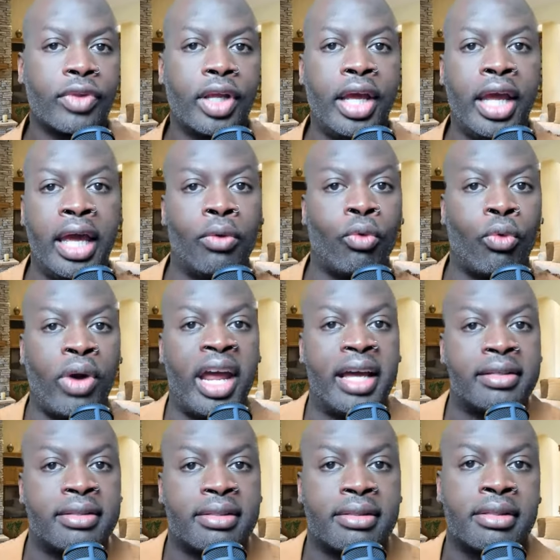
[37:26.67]
and
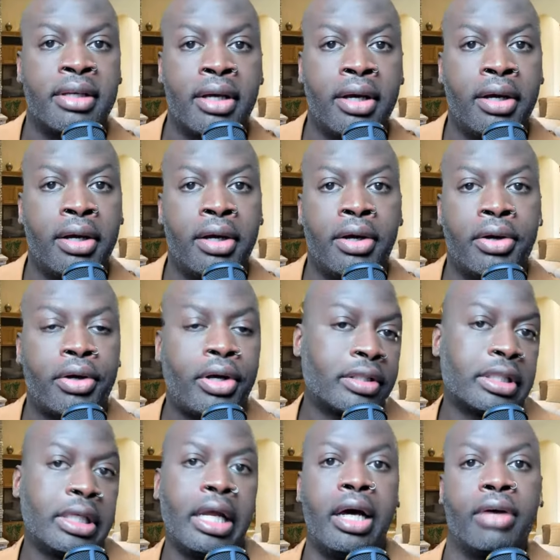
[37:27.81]
rest because
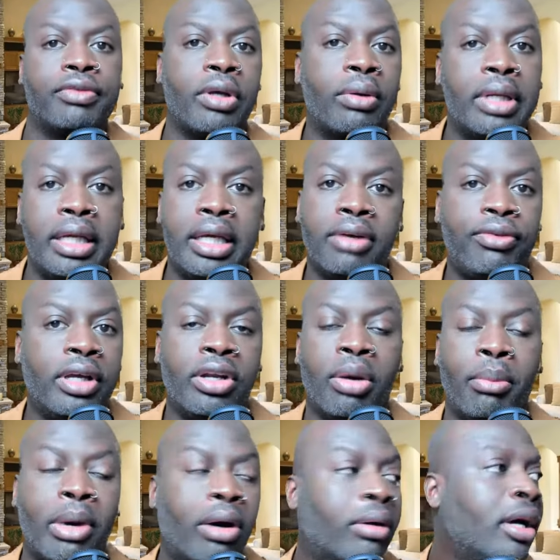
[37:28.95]
love don't live here no
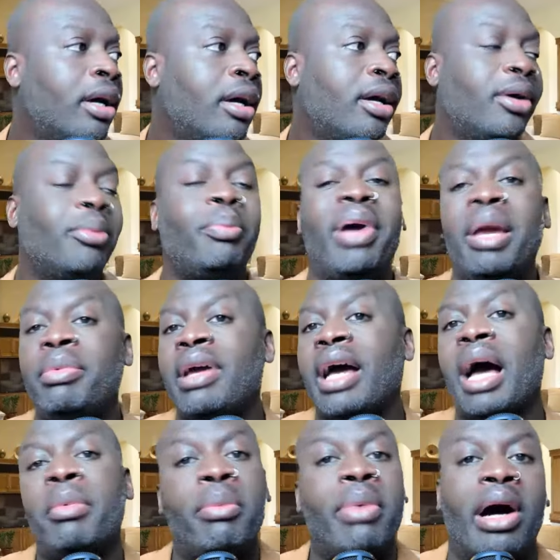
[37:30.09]
more. Baby,
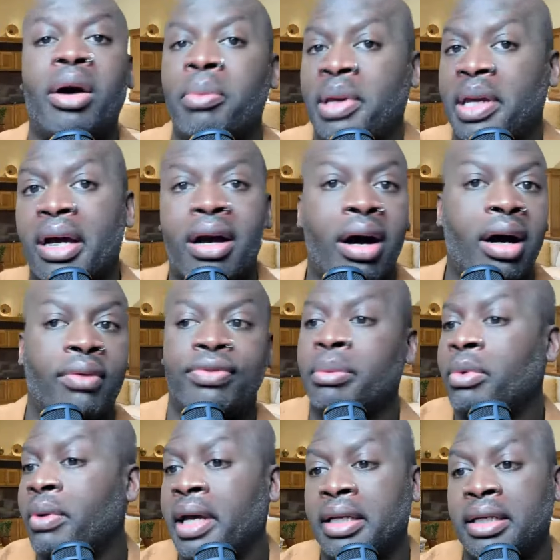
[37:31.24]
I'm about being
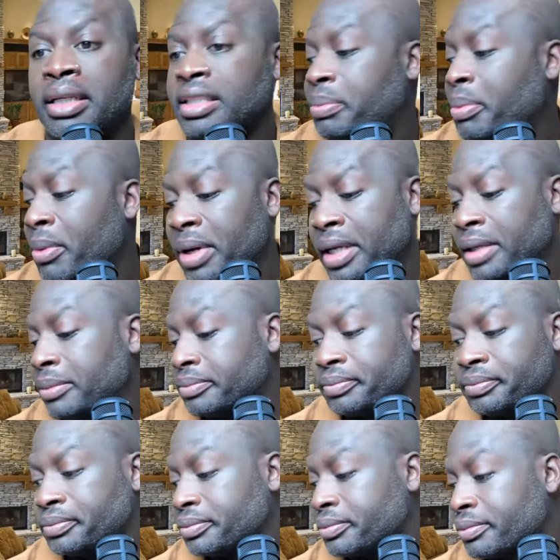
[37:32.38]
comfortable at this point.
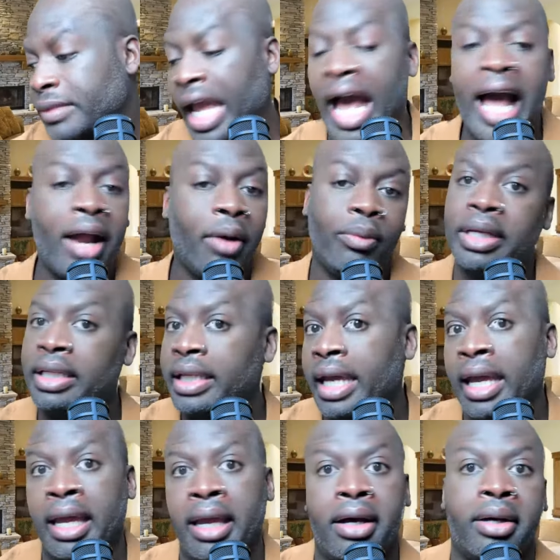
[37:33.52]
I really
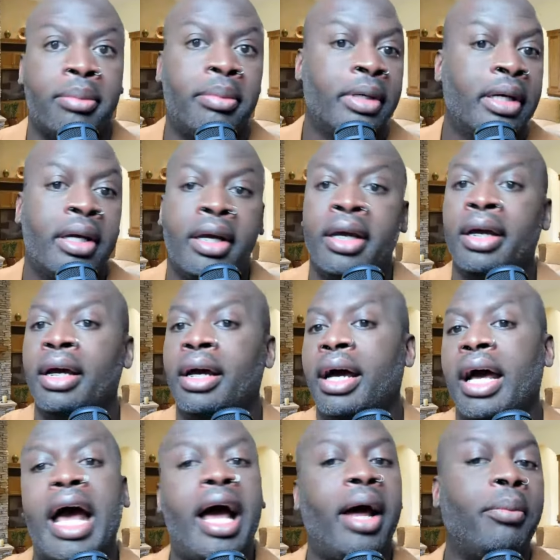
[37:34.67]
am.
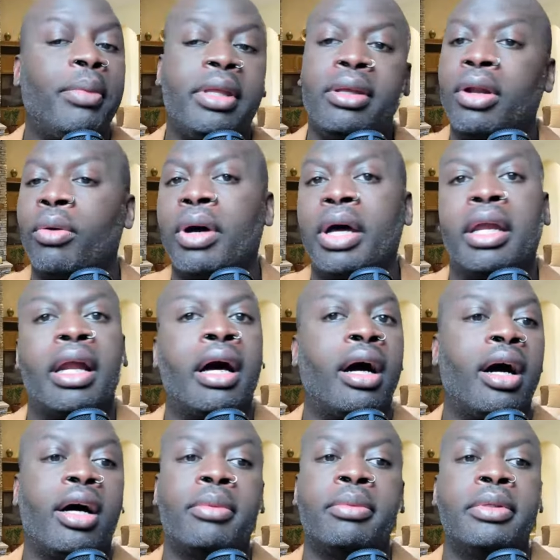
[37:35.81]
I, you know what,
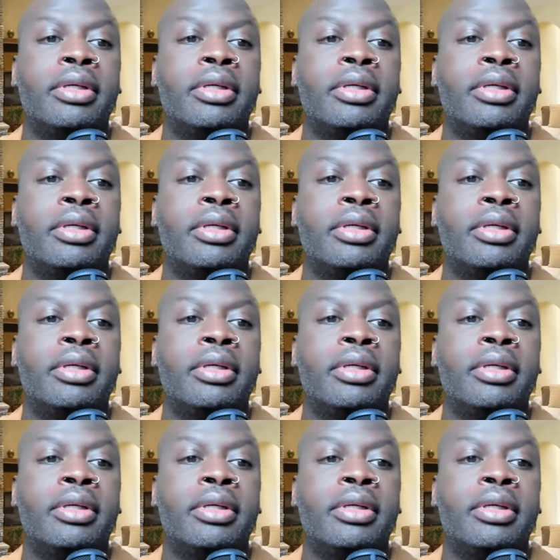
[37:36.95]
um,